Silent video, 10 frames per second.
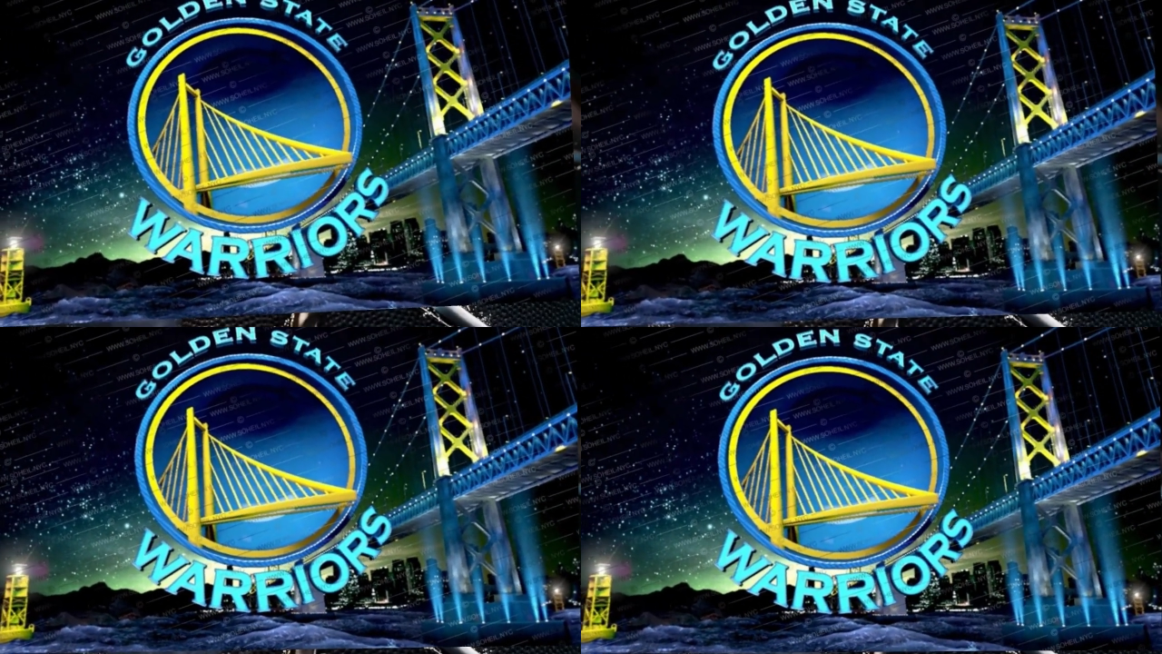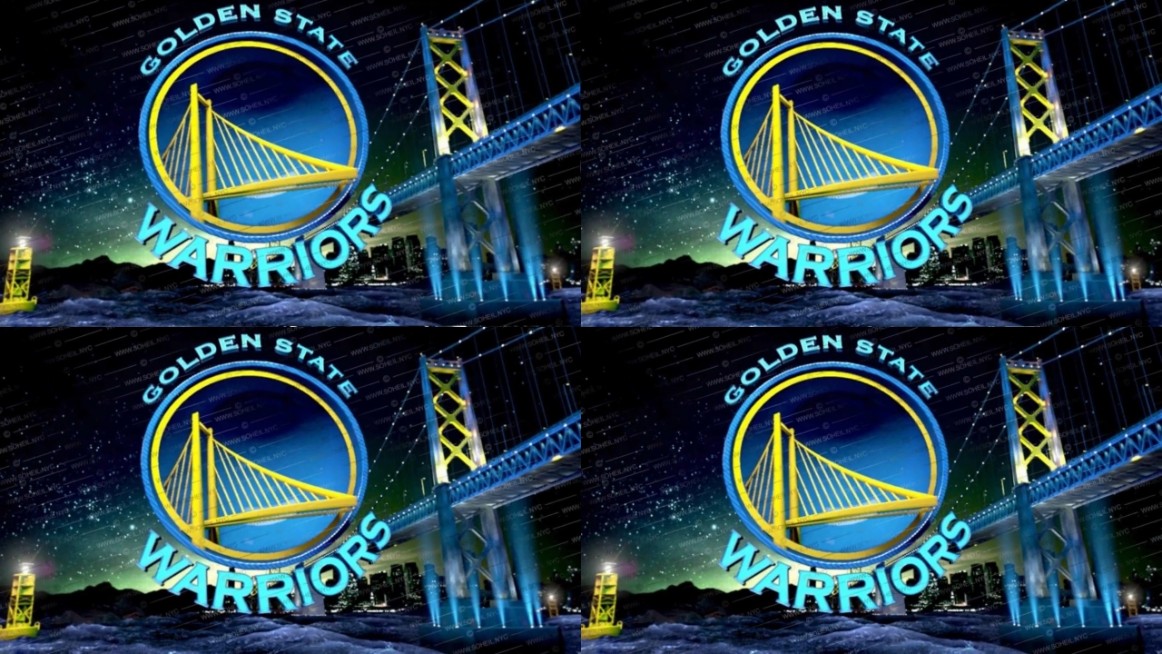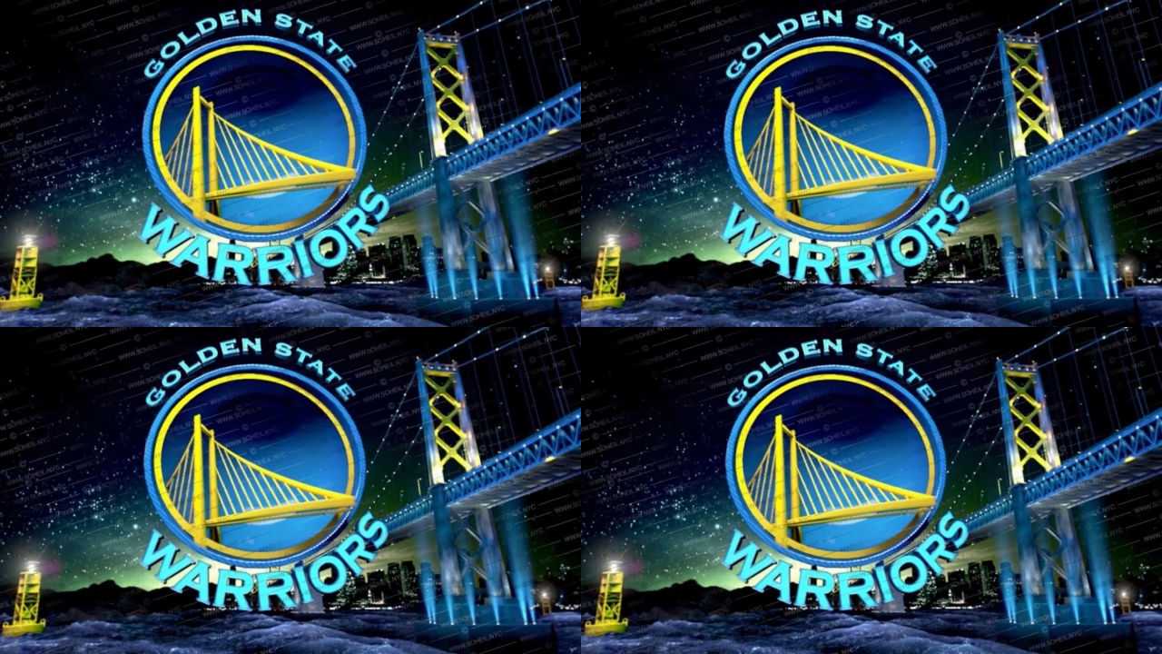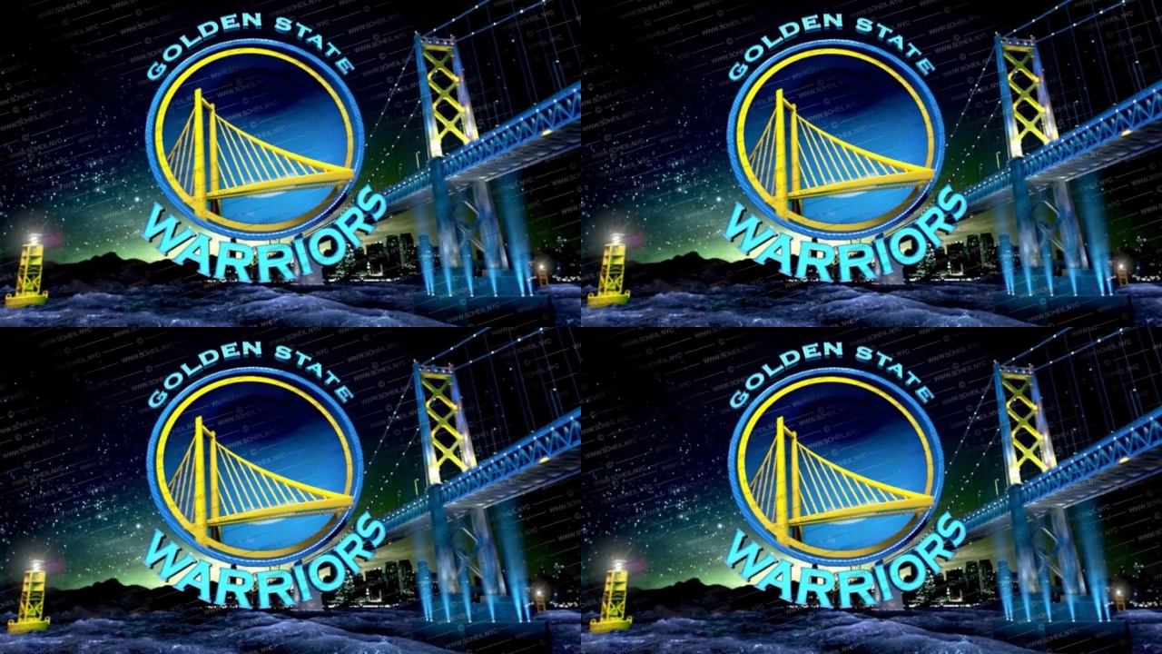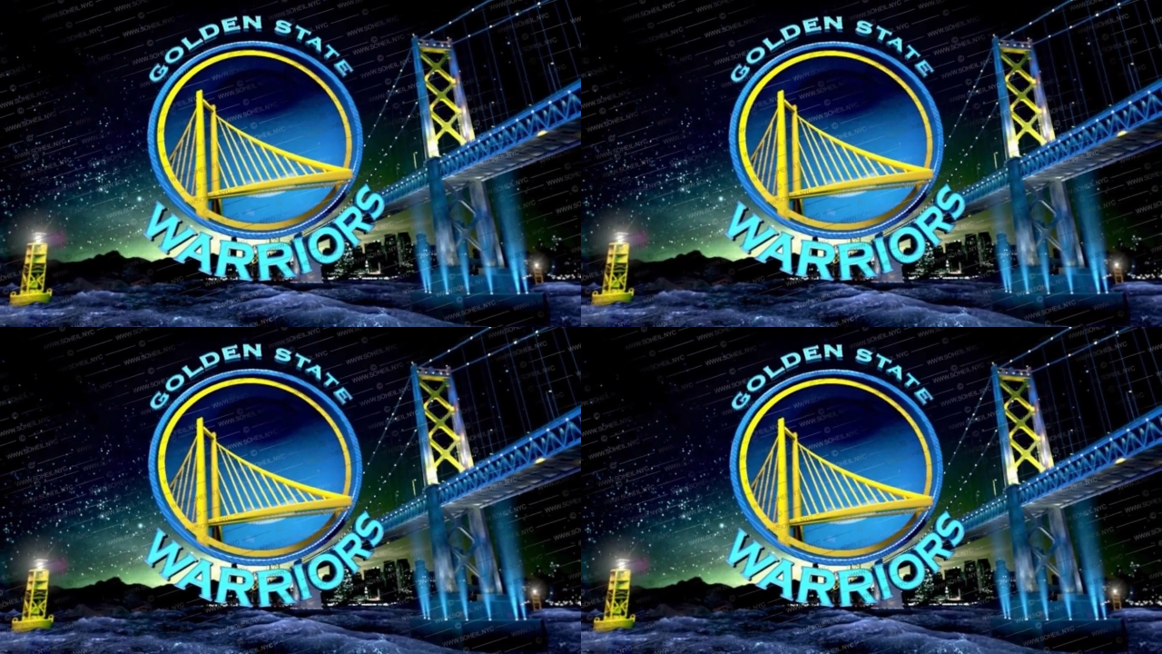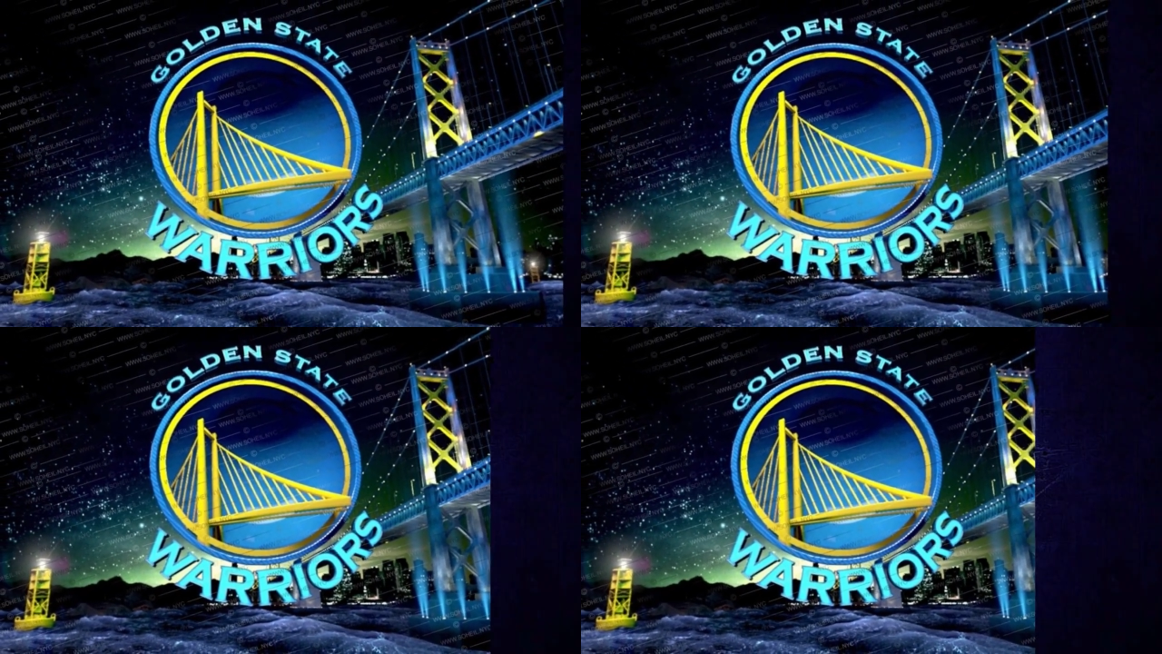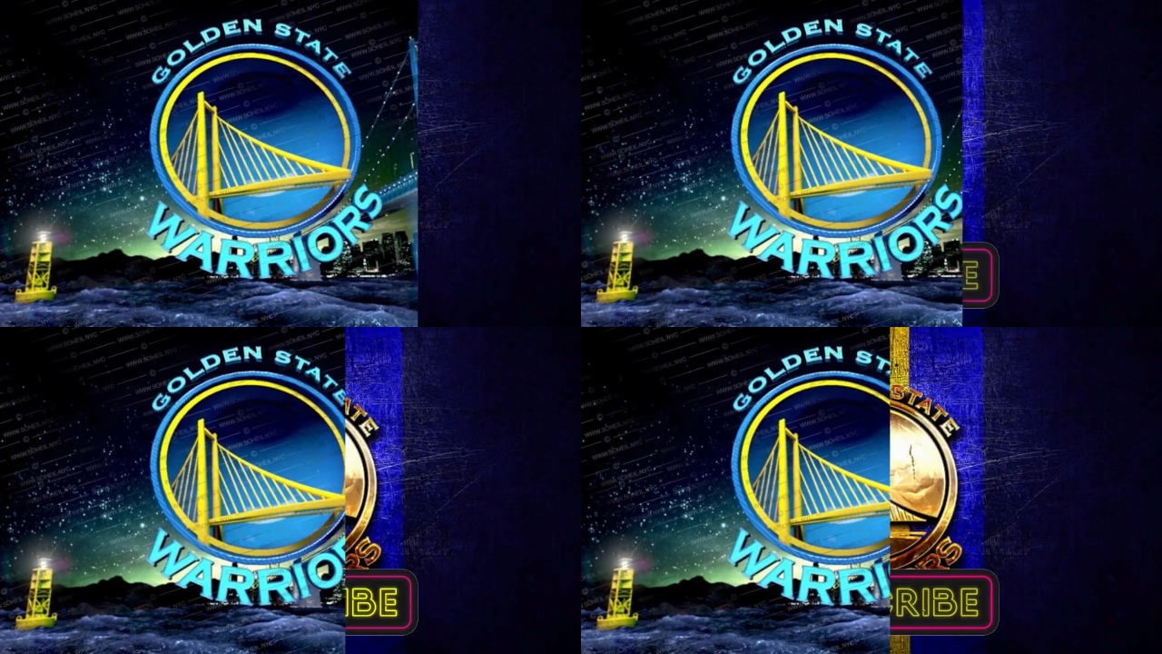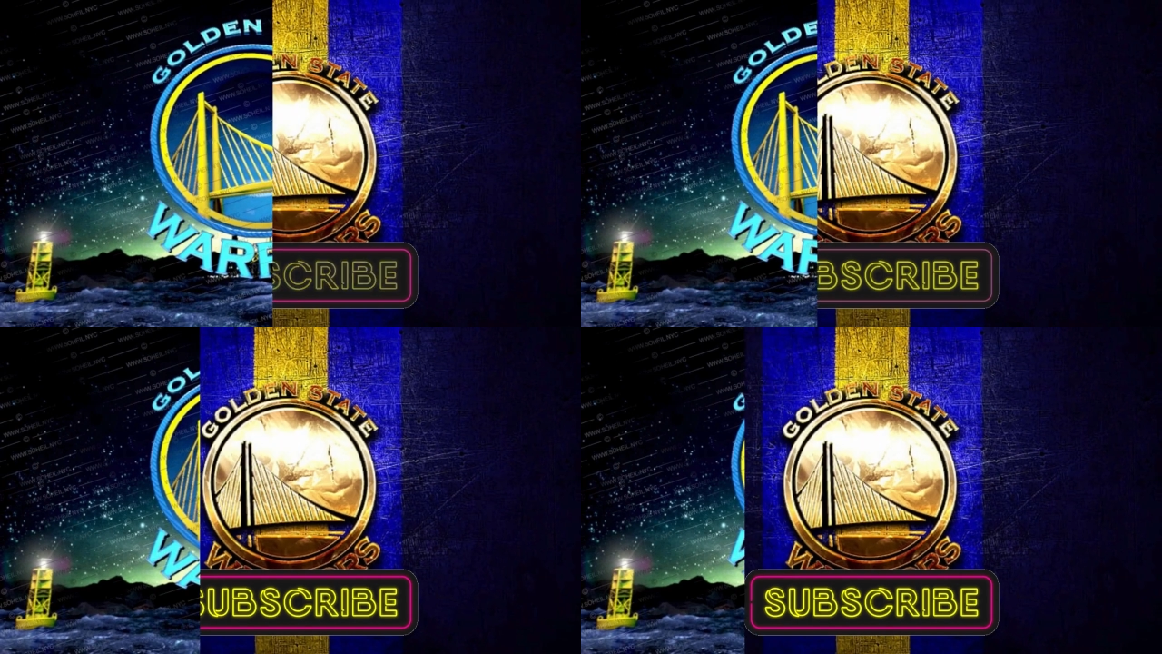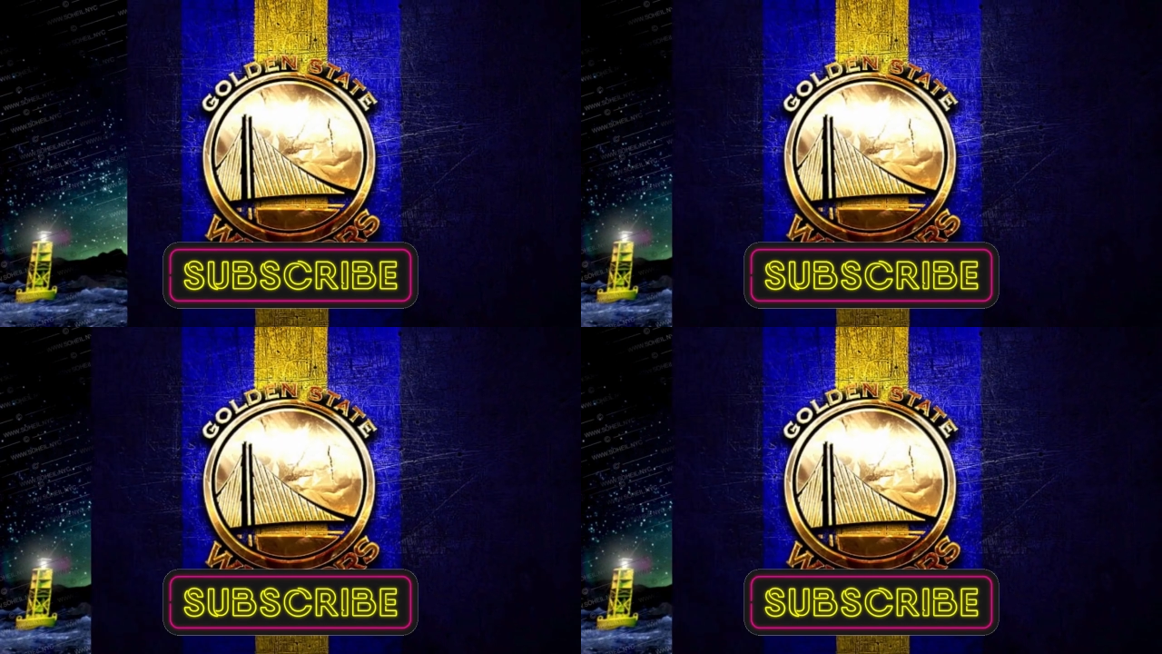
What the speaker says: No face is visible, so there are no lips to read.